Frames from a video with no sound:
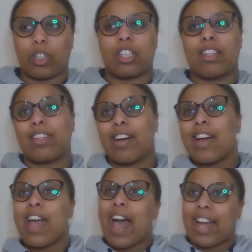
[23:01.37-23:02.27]
another.
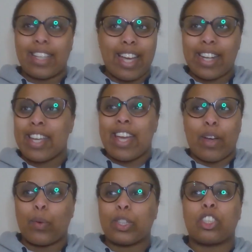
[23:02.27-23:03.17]
And again, it
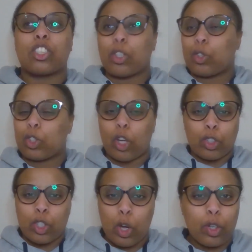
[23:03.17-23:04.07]
always just goes to show
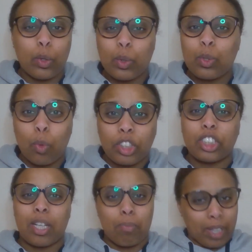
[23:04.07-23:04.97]
you don't know who's
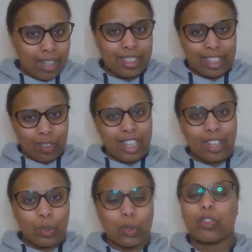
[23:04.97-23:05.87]
watching, because he got
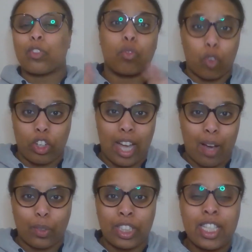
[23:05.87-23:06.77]
that call from Ron
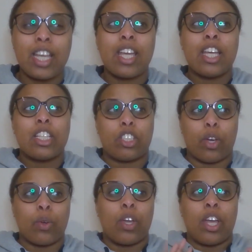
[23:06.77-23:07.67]
Howard.
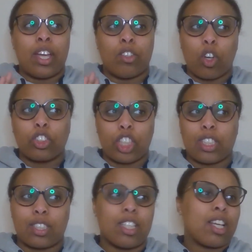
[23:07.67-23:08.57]
So not
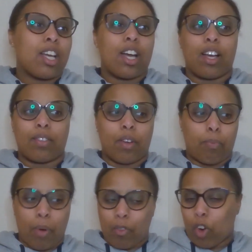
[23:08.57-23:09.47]
just
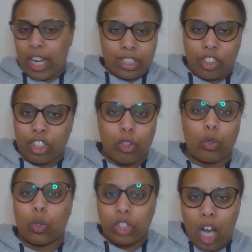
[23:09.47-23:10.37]
a writer in the New
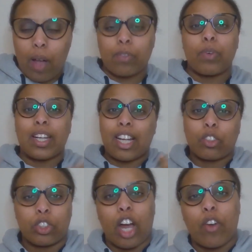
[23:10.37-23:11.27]
York Times, but an
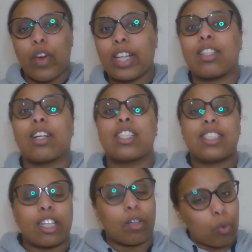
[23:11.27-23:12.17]
actual director. He
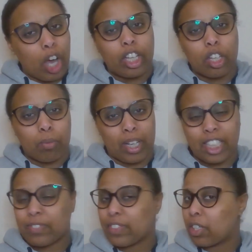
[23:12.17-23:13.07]
said, I'm working on my
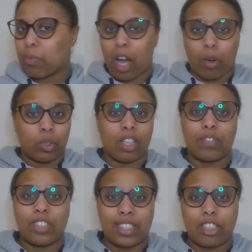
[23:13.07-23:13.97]
next film. I would
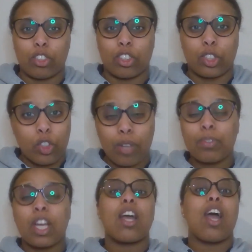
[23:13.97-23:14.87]
love to send you the
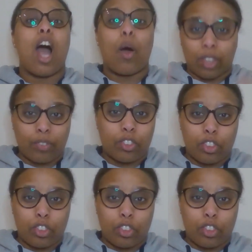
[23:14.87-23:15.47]
script. I would love